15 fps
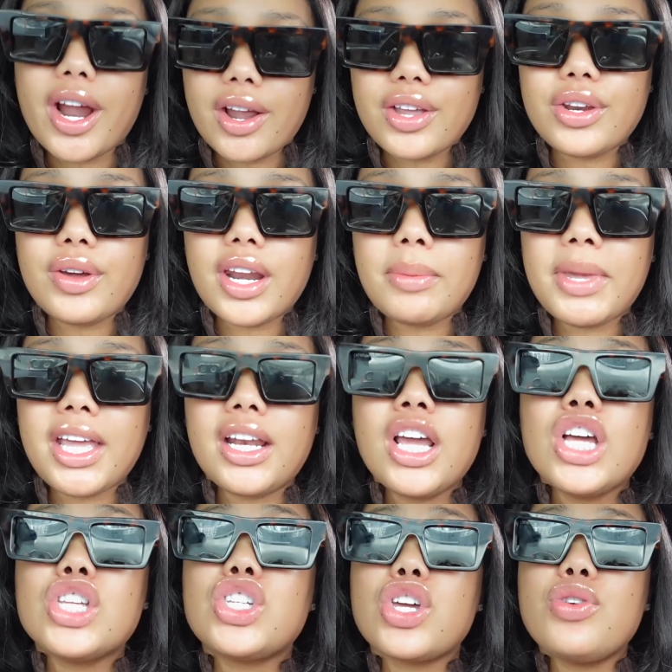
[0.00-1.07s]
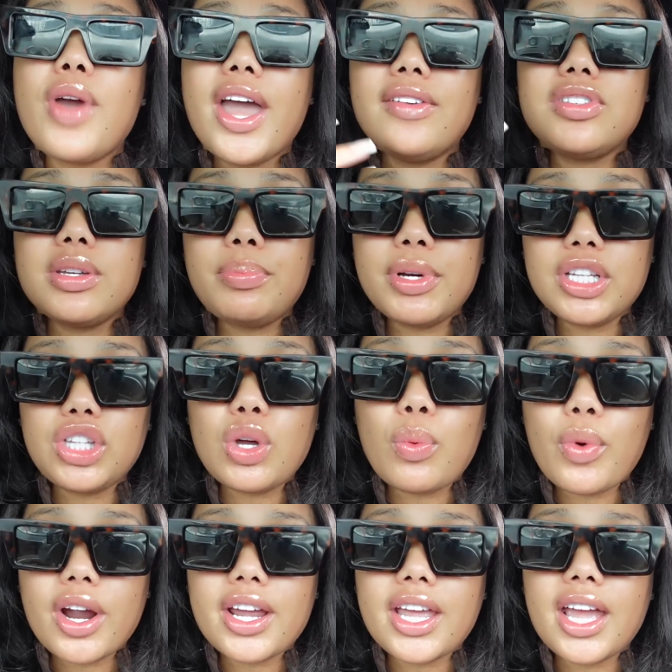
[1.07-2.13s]
You know what I mean? So you have to put the
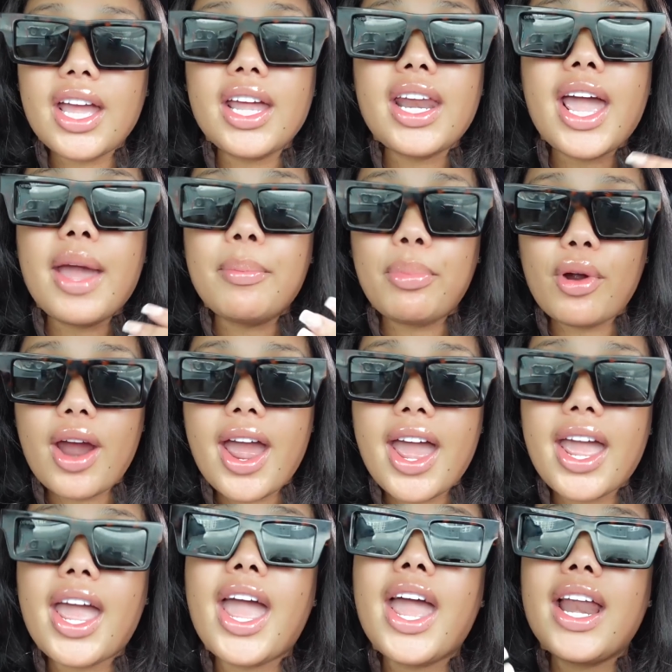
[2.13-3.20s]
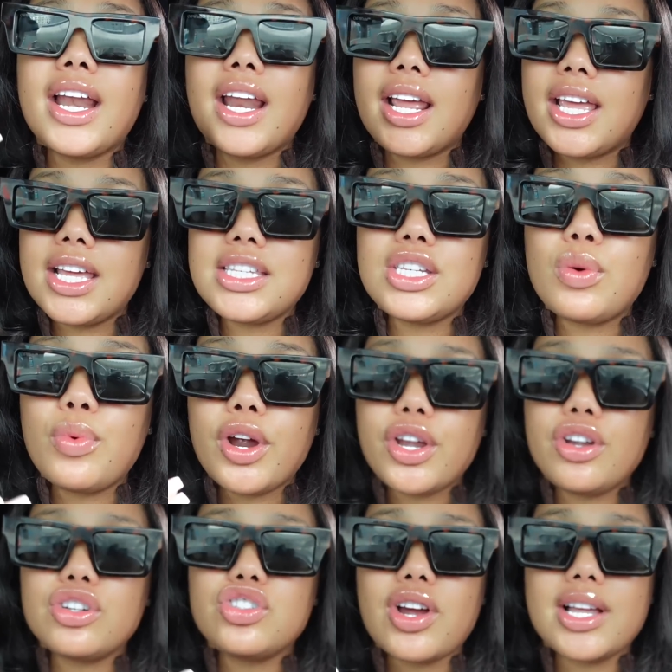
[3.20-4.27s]
work in and pray and get to where
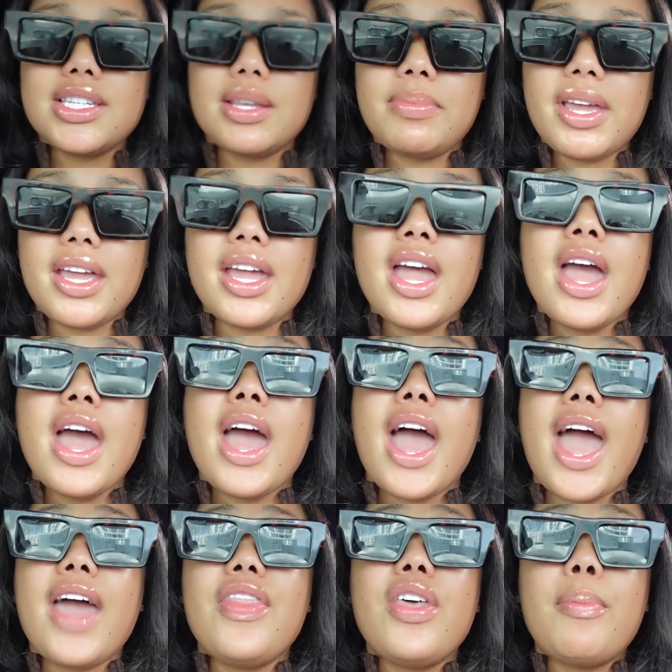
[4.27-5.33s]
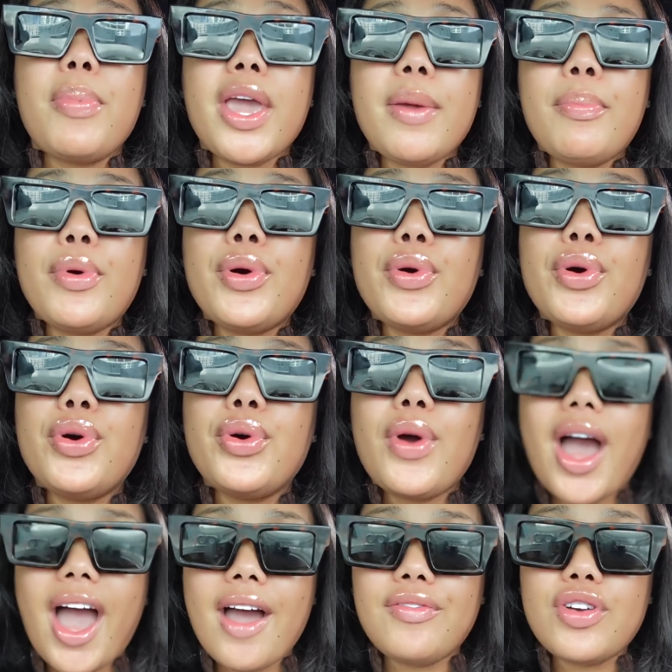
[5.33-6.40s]
you're trying to be. And the people who
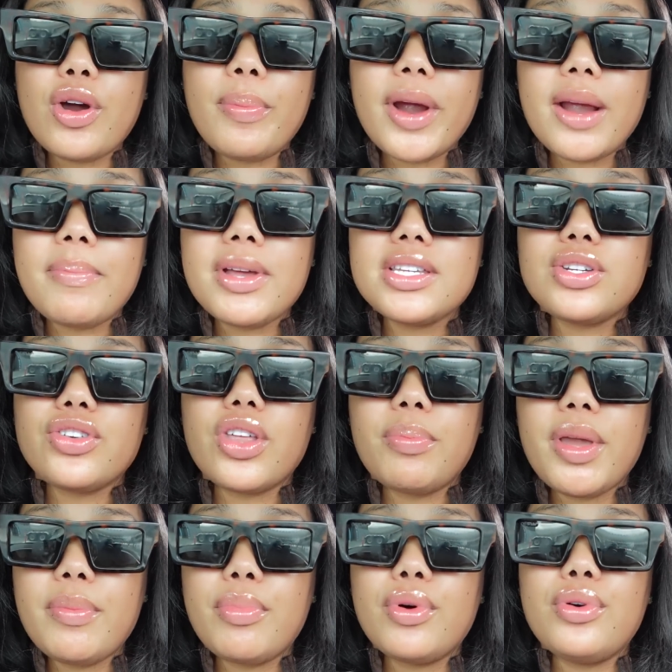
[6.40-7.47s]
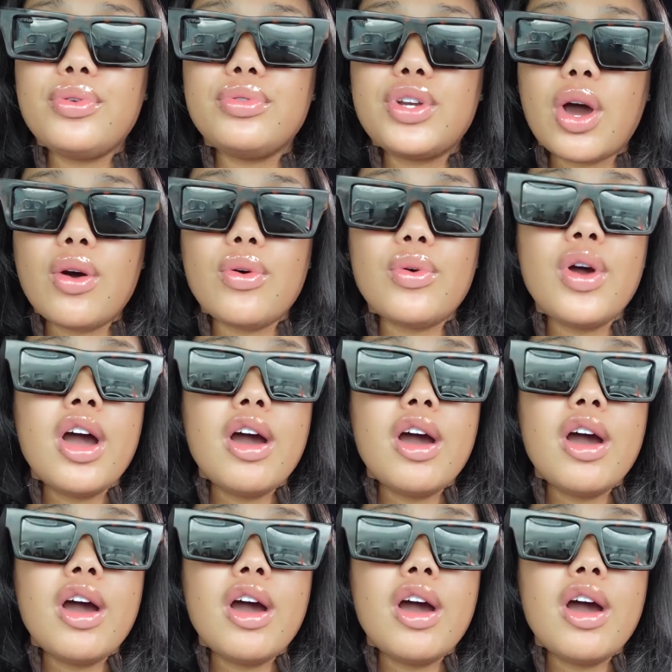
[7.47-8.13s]
have no purpose, or the people who don't